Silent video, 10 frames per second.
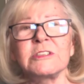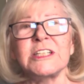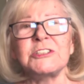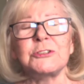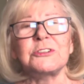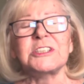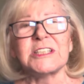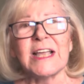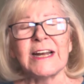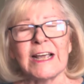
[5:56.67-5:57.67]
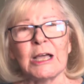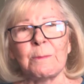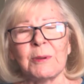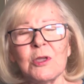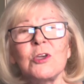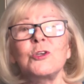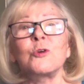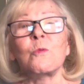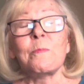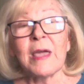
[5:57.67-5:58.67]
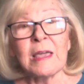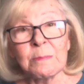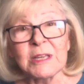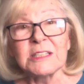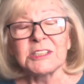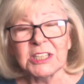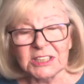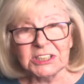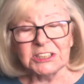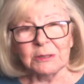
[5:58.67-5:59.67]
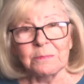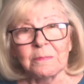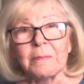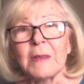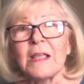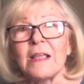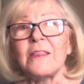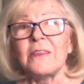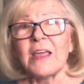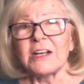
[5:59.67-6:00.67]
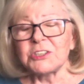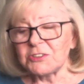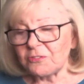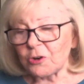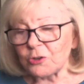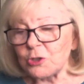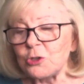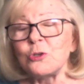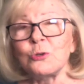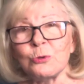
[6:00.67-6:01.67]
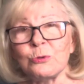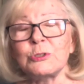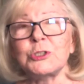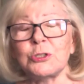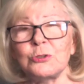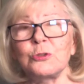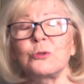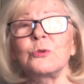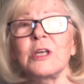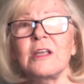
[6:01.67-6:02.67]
need to set up your payment system. That's for you to